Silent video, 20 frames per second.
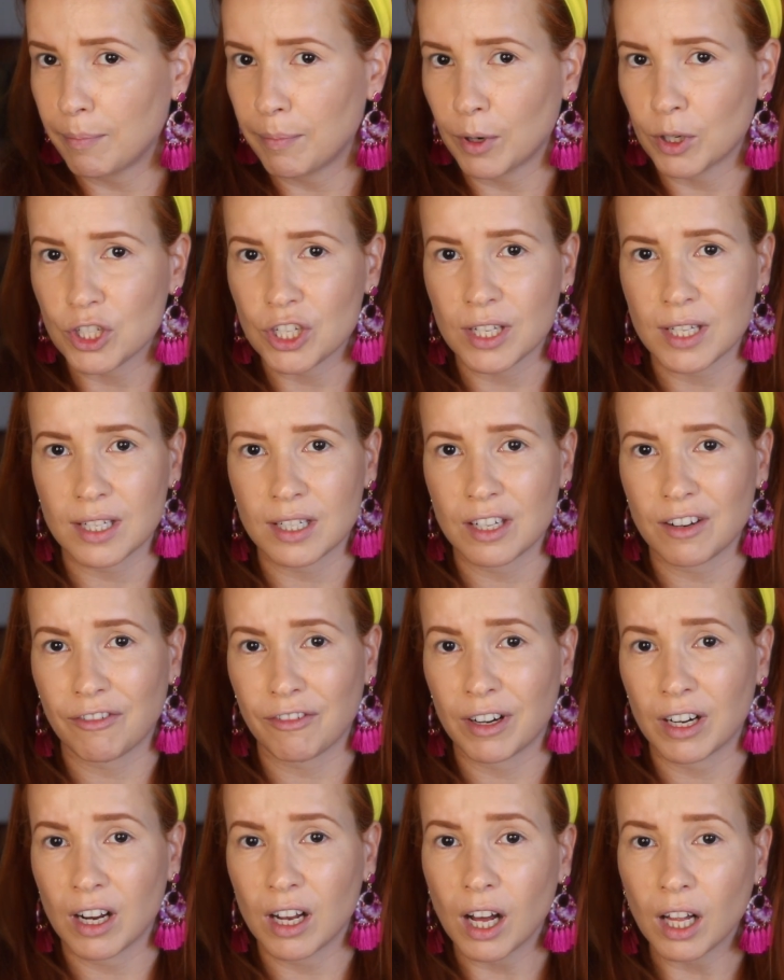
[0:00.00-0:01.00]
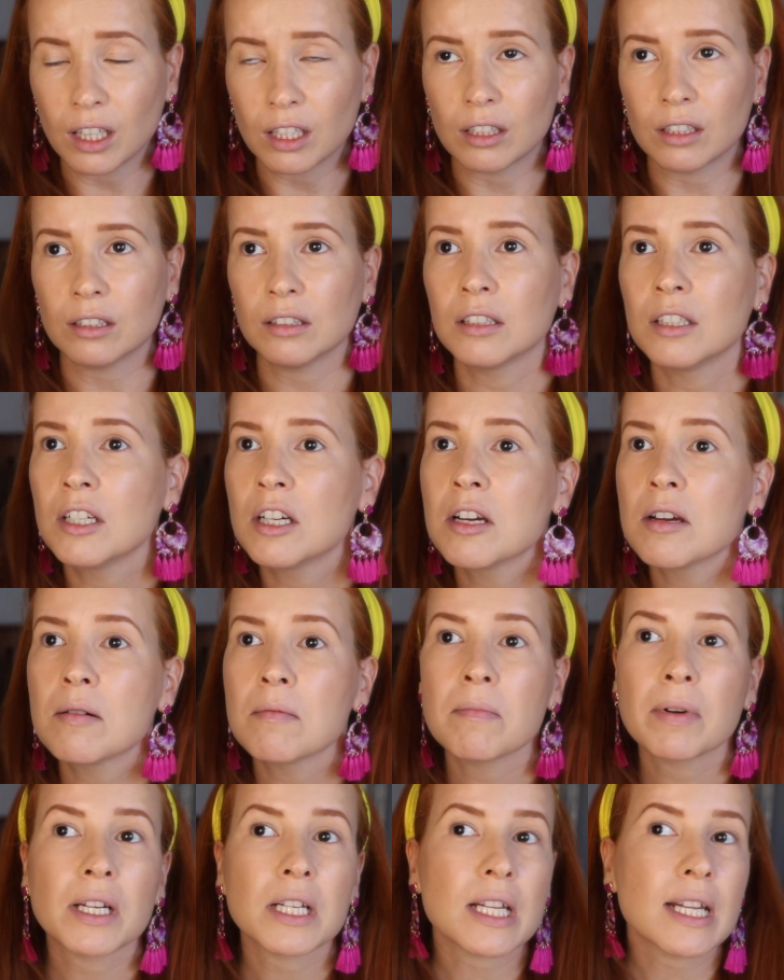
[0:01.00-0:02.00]
purchased a different color,
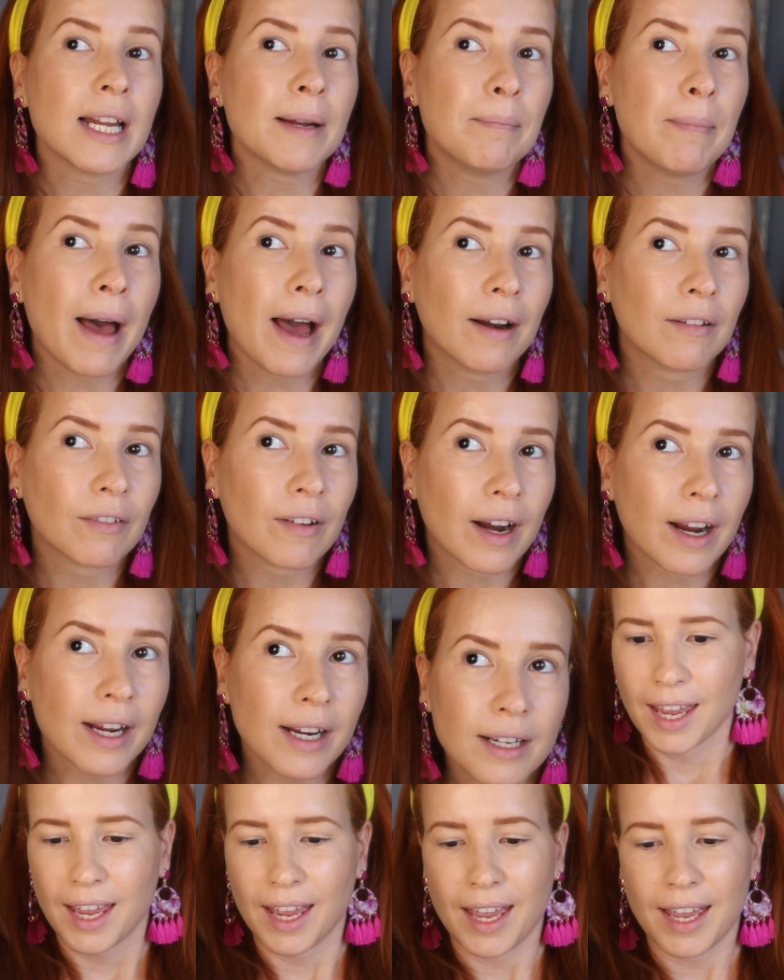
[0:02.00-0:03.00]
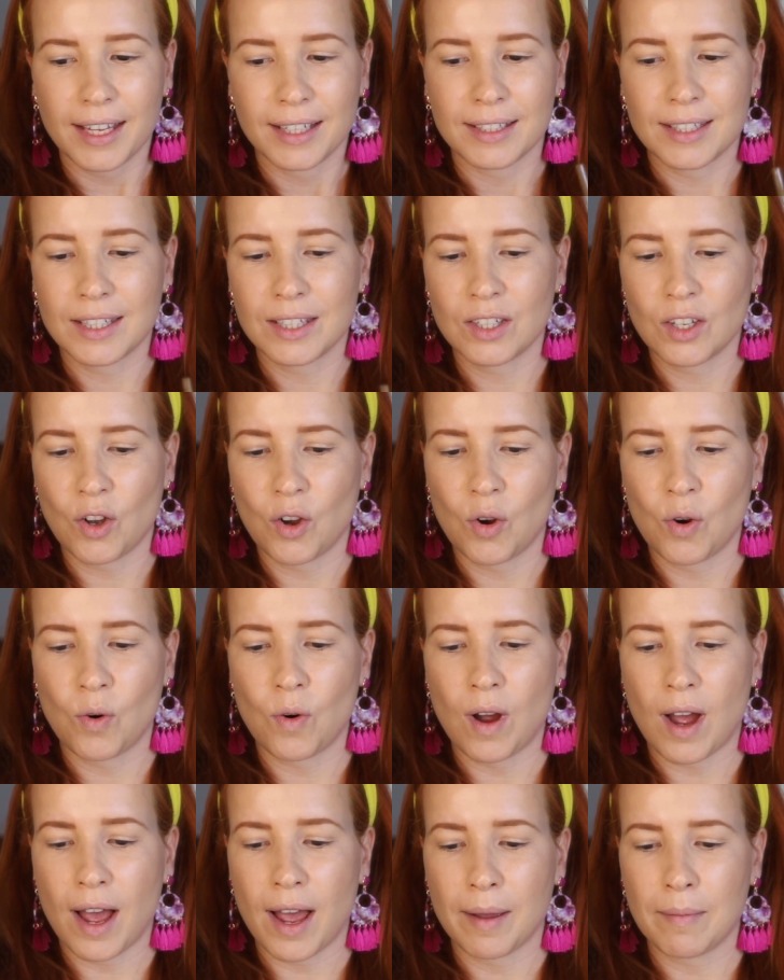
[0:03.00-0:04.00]
but it's not bad, right?
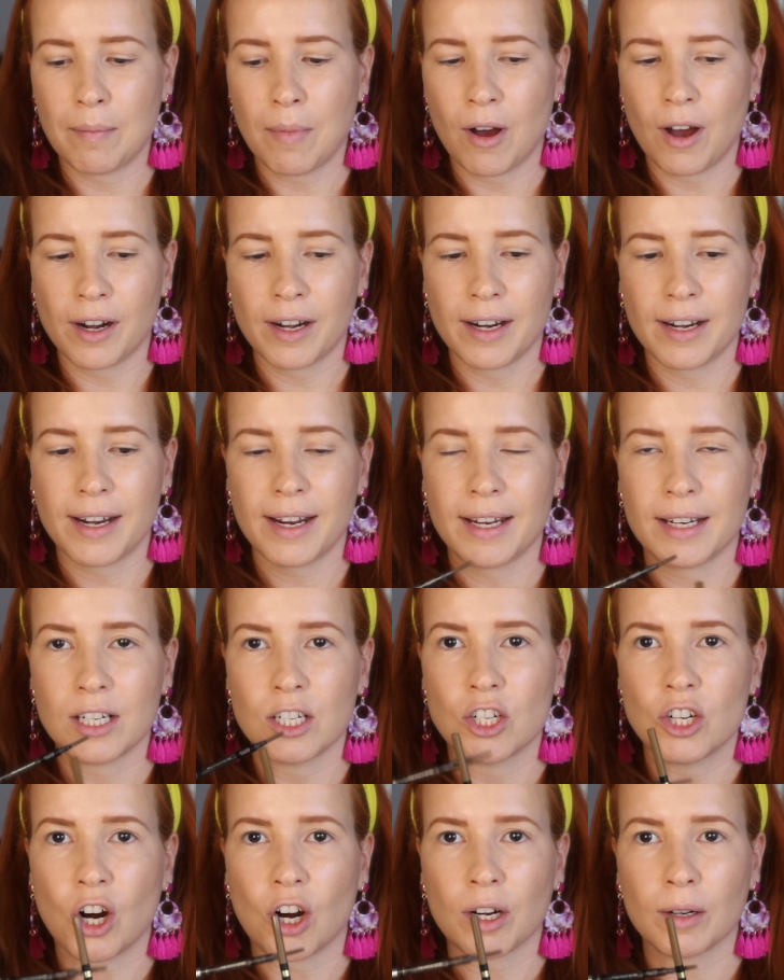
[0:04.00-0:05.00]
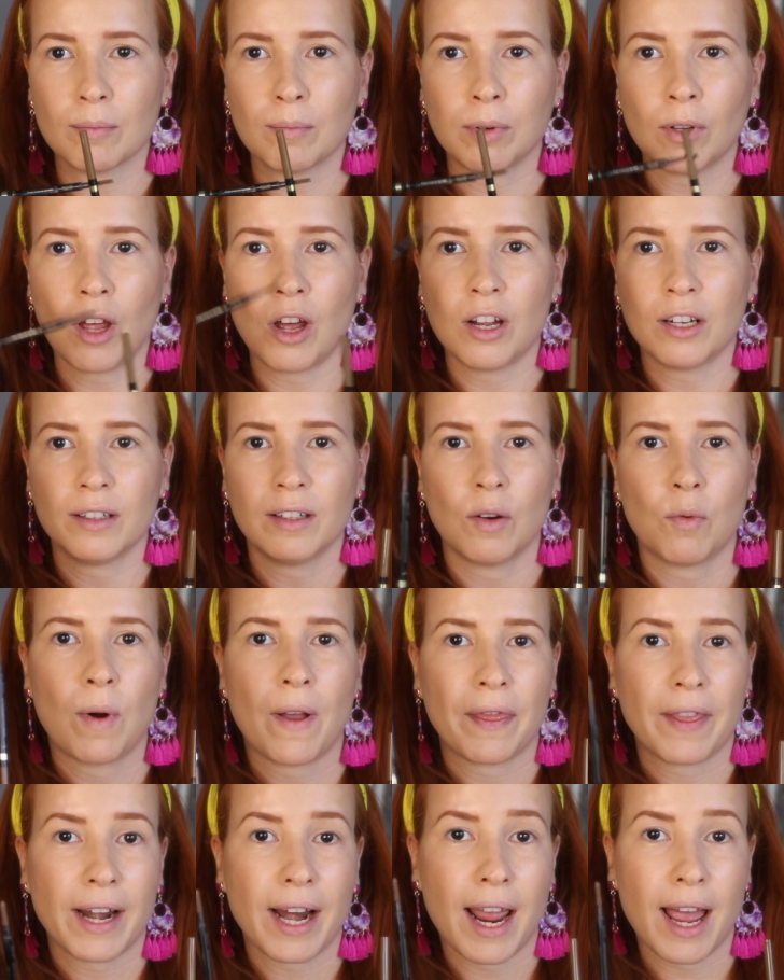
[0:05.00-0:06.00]
So I bought it in dark blonde. The
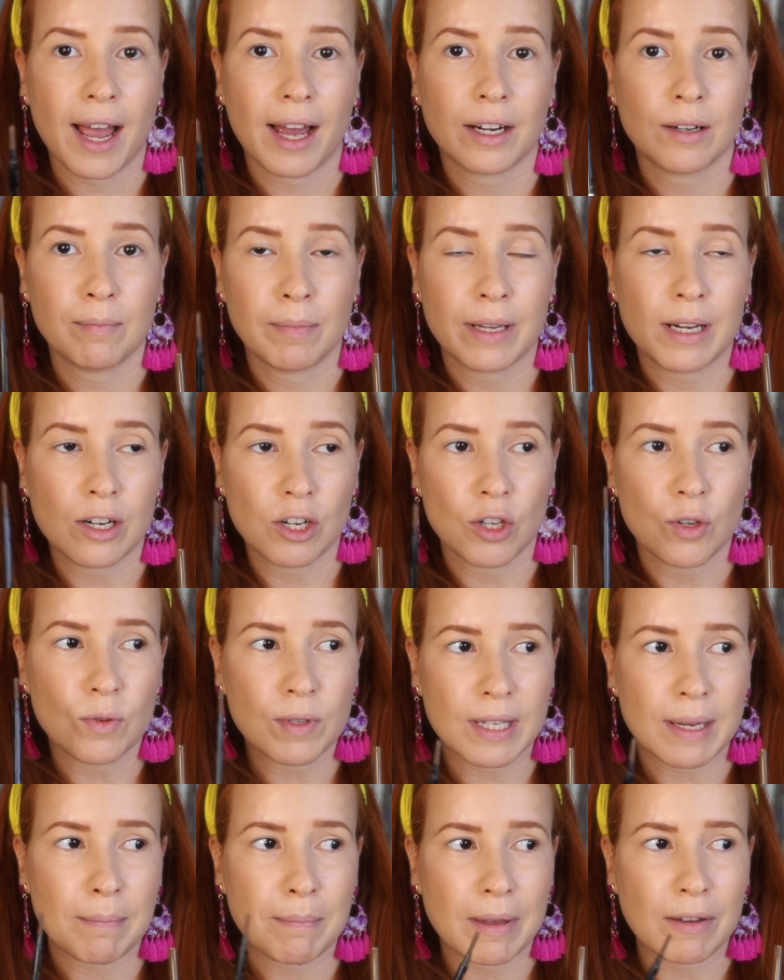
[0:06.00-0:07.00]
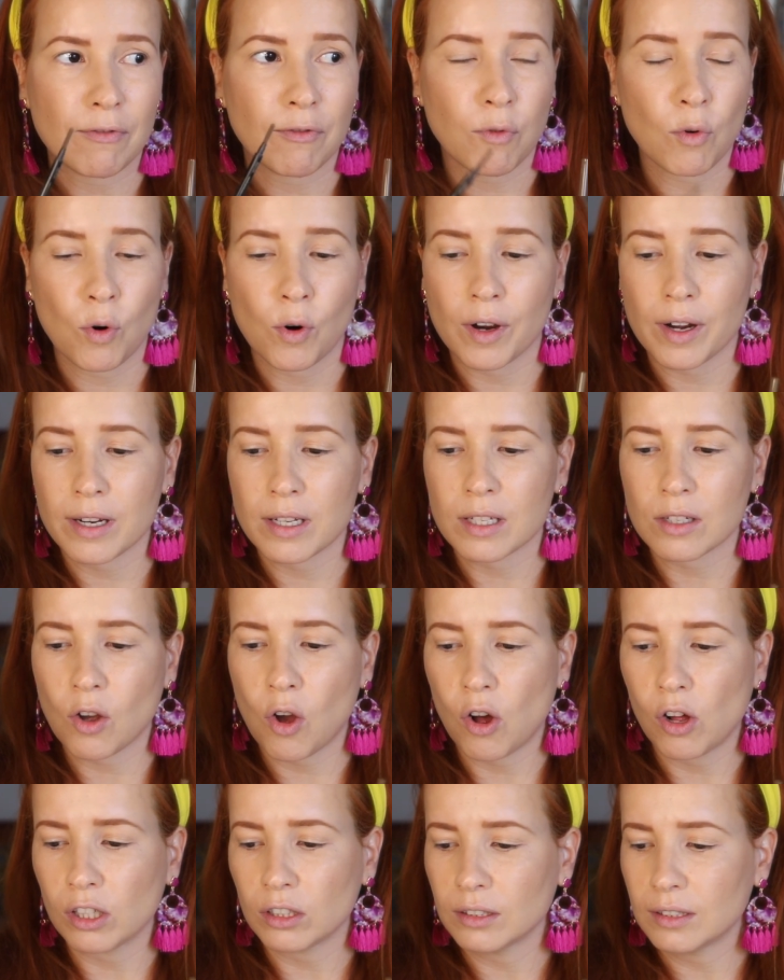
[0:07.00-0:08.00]
one that I had been using before is
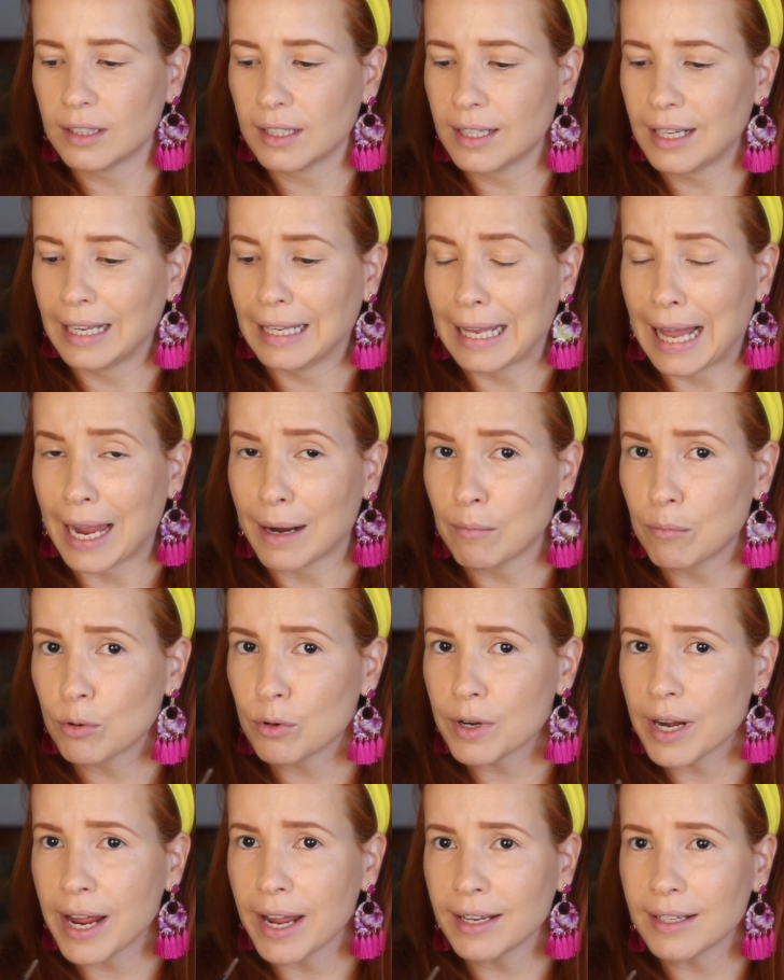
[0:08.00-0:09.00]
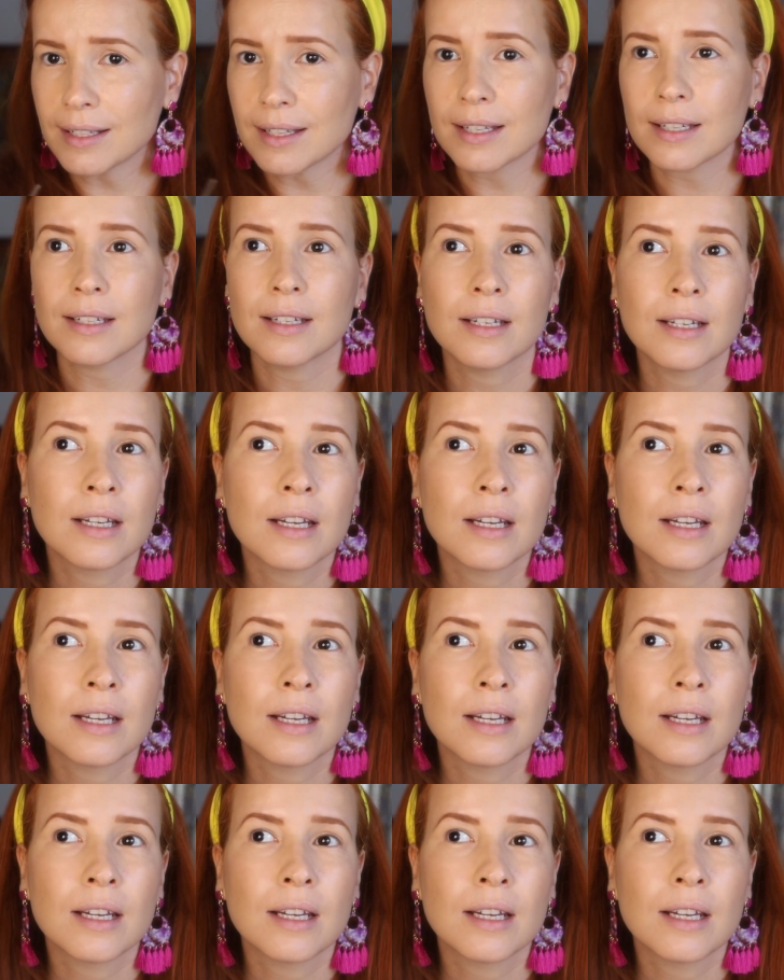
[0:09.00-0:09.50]
called Light Brunette,